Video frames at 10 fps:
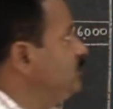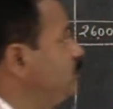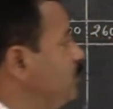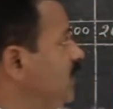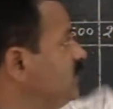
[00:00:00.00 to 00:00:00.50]

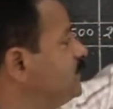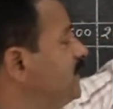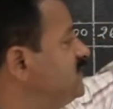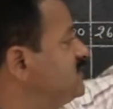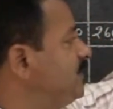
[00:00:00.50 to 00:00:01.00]
Total is
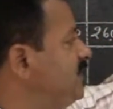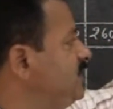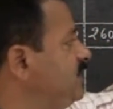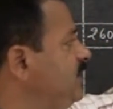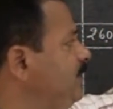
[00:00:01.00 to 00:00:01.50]
47
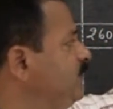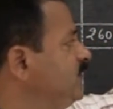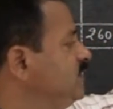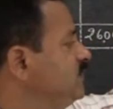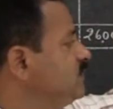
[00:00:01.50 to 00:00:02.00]
here.
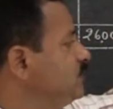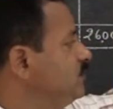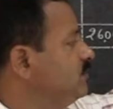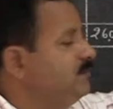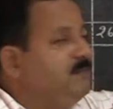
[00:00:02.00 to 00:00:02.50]

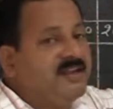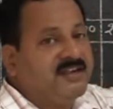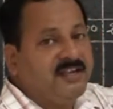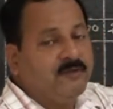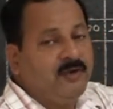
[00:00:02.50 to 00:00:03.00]
So make
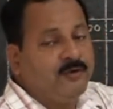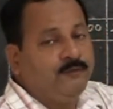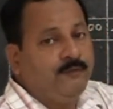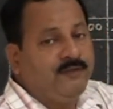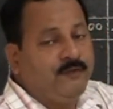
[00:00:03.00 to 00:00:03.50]
it equal to
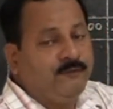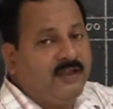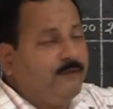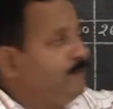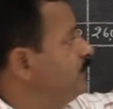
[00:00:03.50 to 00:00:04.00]

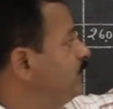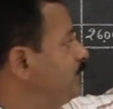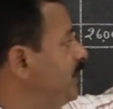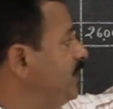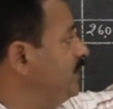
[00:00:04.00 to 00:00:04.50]

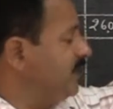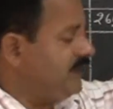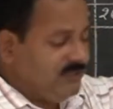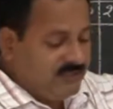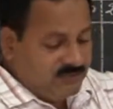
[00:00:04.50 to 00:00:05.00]

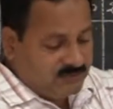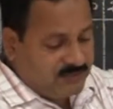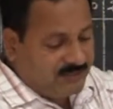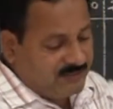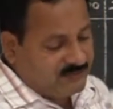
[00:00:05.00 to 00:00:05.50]
55,500.
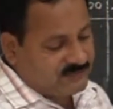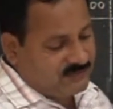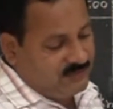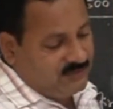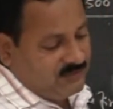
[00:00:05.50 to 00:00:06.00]
That
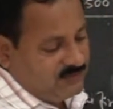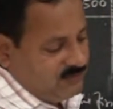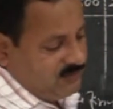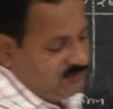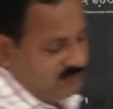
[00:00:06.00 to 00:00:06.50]
is
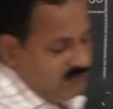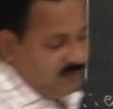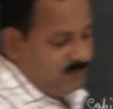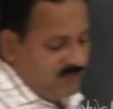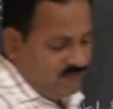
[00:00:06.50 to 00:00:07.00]

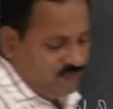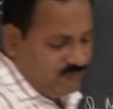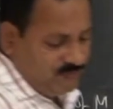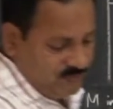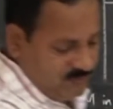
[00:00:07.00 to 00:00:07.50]
how much?